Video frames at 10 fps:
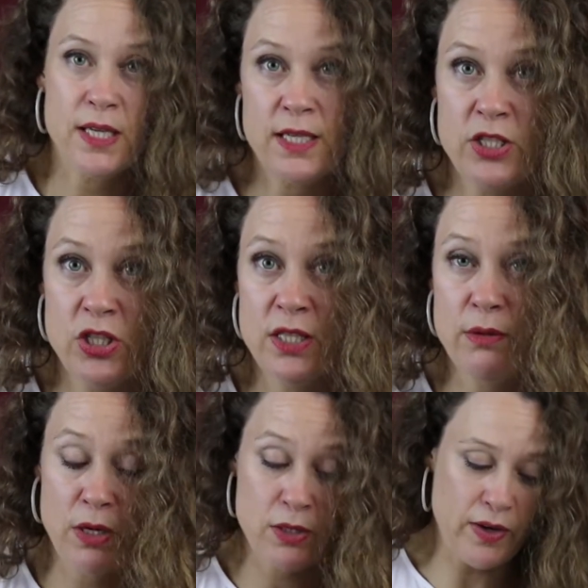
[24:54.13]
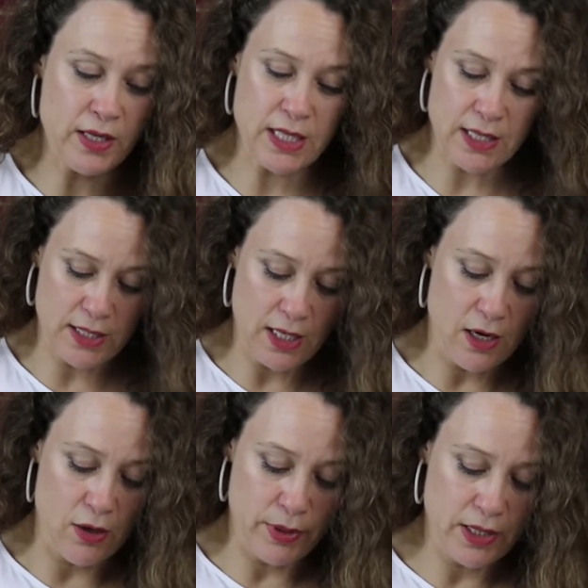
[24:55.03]
It is just the most fantastic
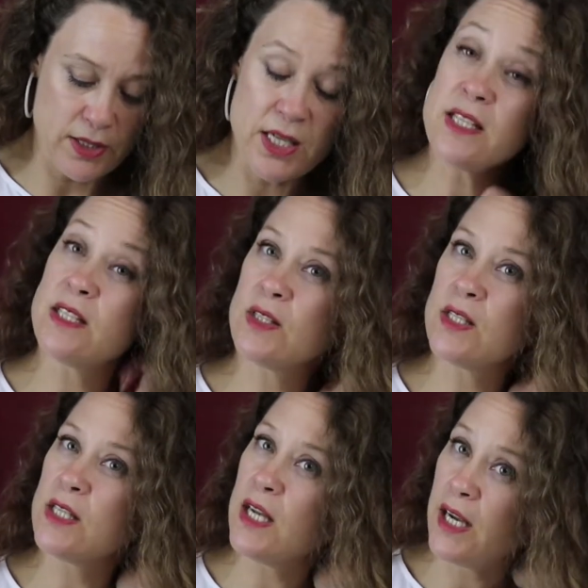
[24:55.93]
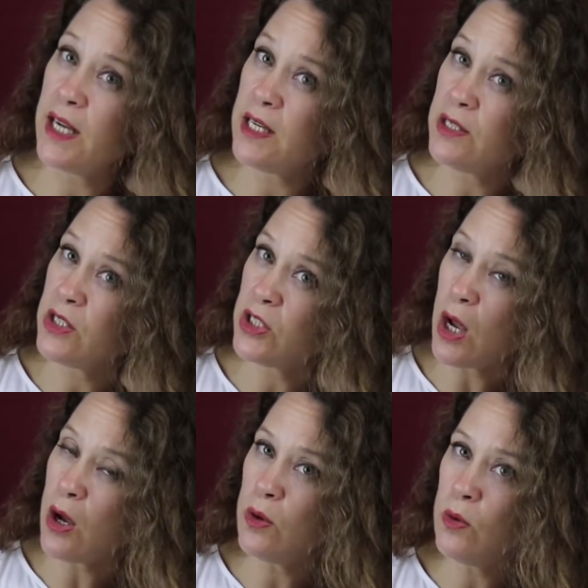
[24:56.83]
yarn because it is
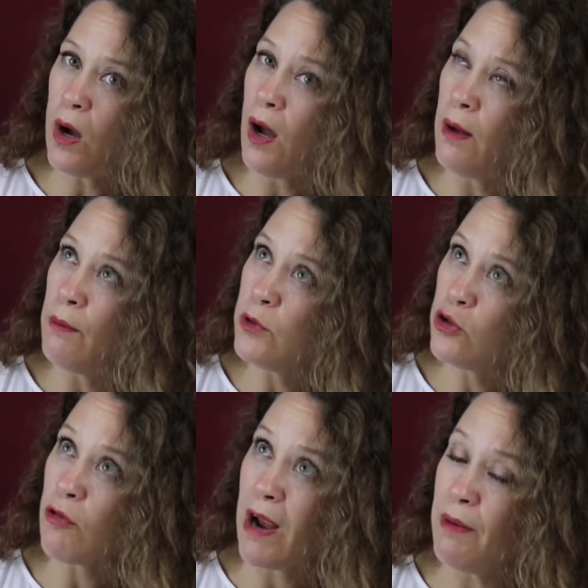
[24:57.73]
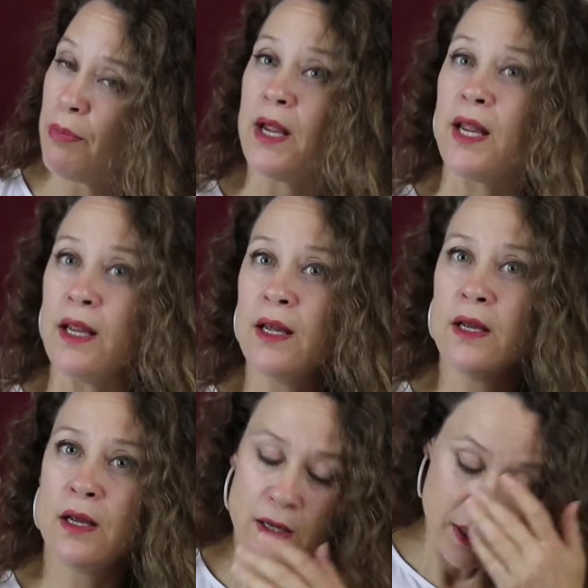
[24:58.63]
so drapey,
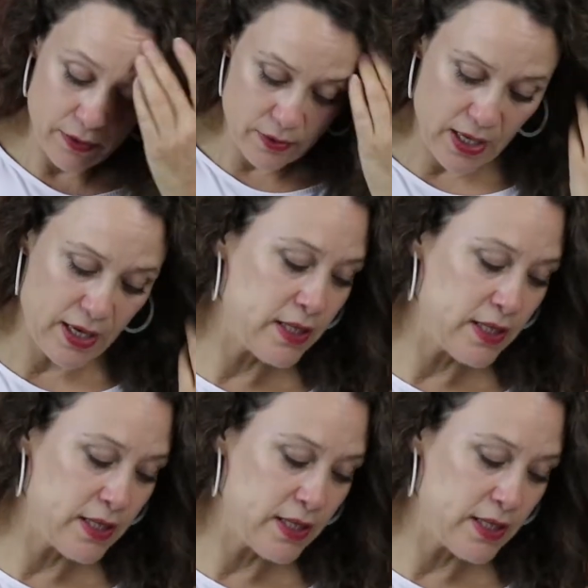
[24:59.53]
and that